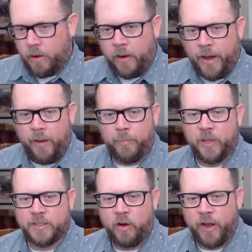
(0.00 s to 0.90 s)
And now,
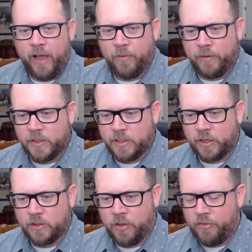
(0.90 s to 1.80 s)
plus, I already have one of his
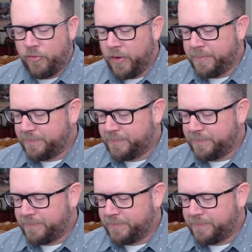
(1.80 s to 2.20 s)
stickers on the front.